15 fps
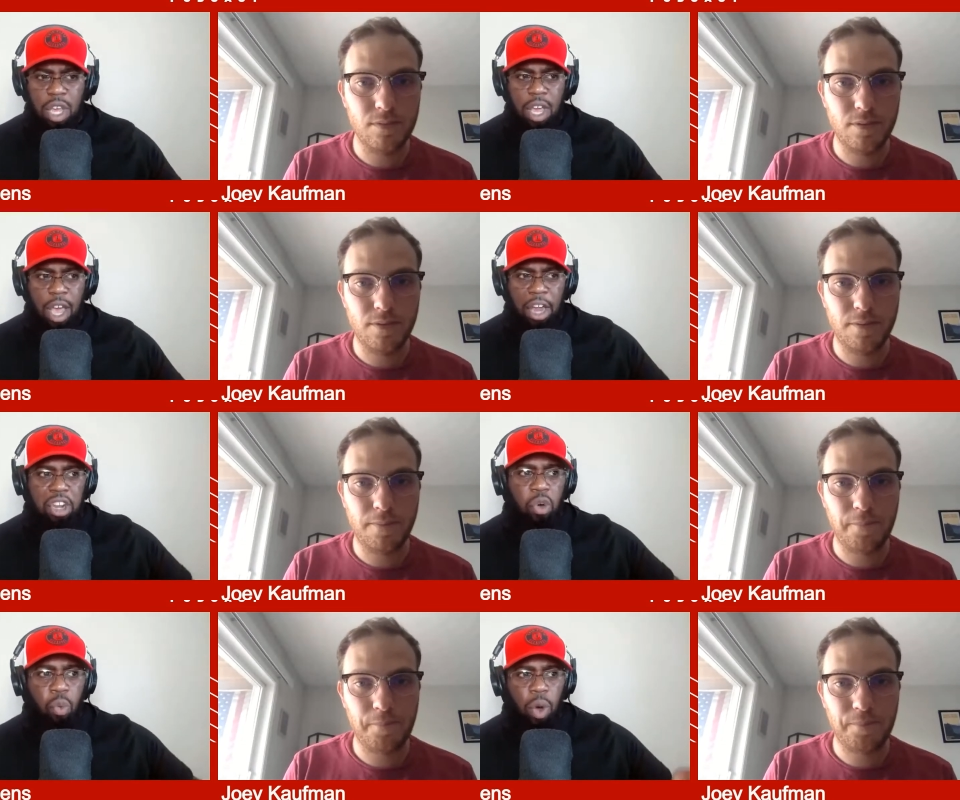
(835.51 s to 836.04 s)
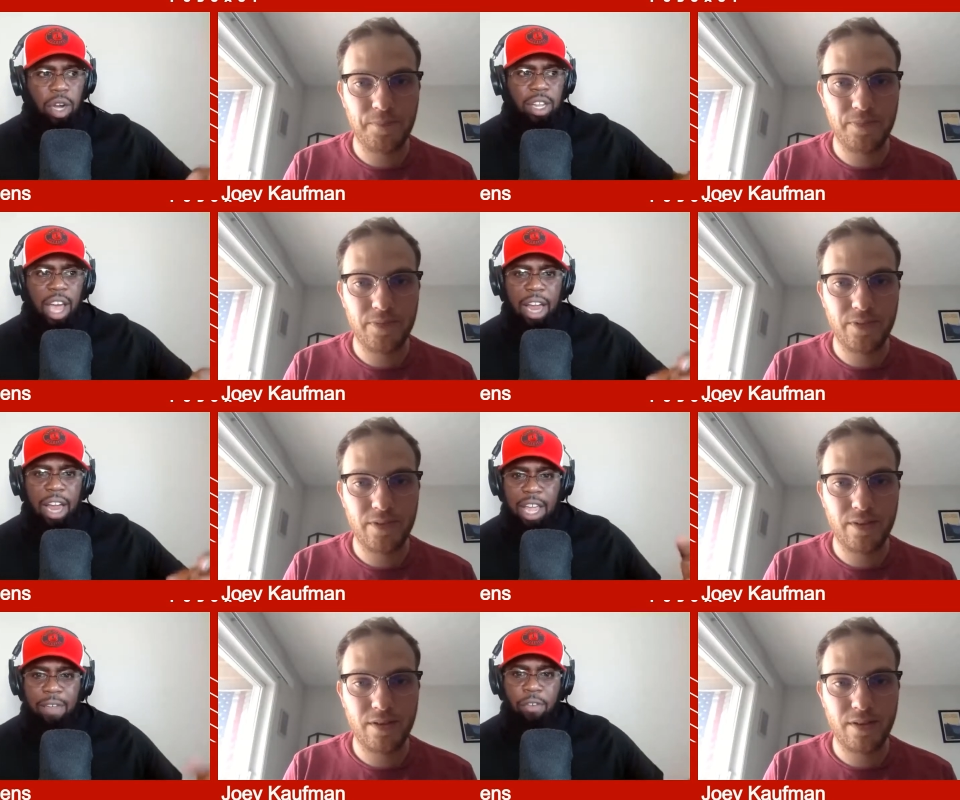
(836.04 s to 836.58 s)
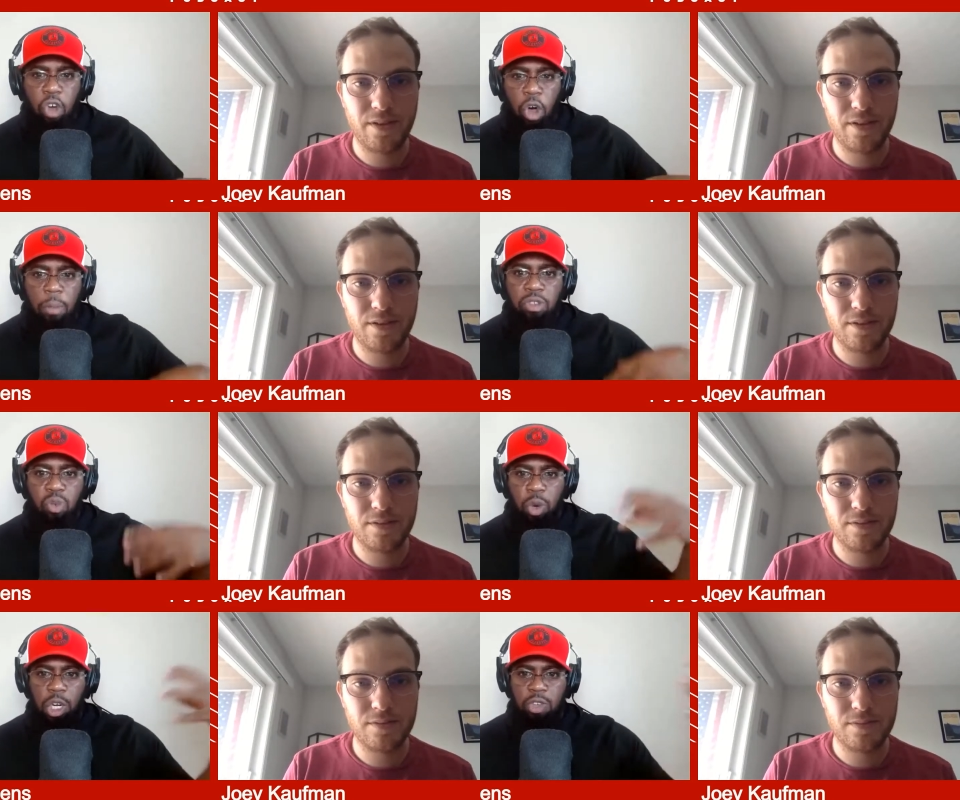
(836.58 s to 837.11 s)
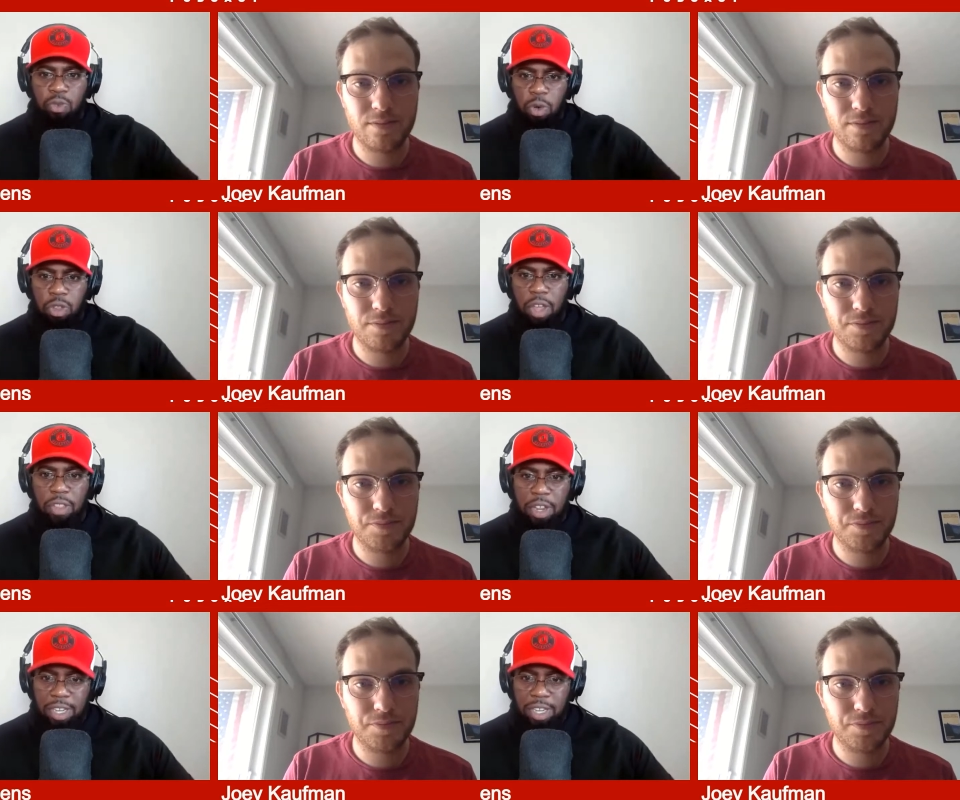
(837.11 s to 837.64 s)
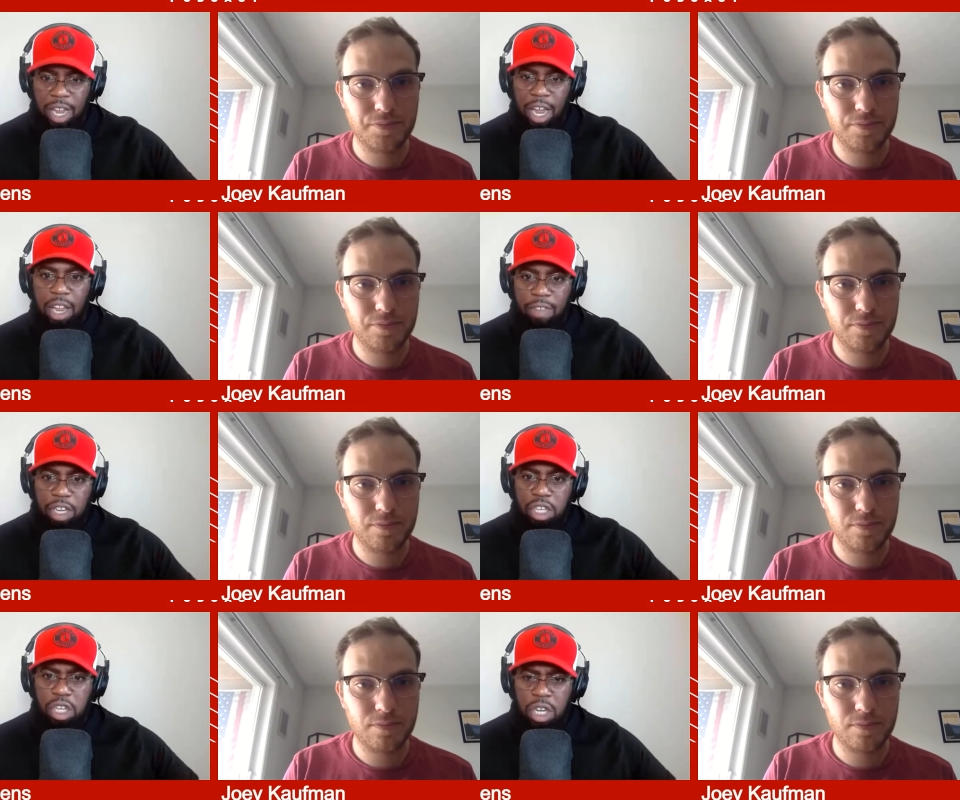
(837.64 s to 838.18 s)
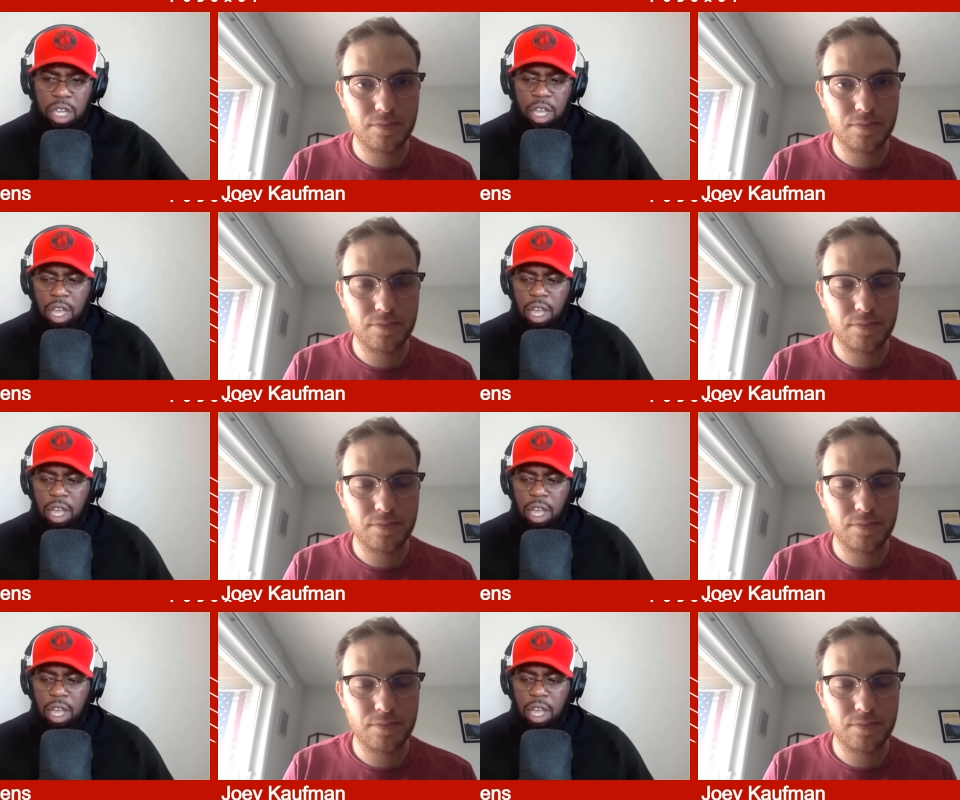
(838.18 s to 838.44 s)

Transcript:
Speaker 1: I know one guy, Dave Holmes, works for the, the television,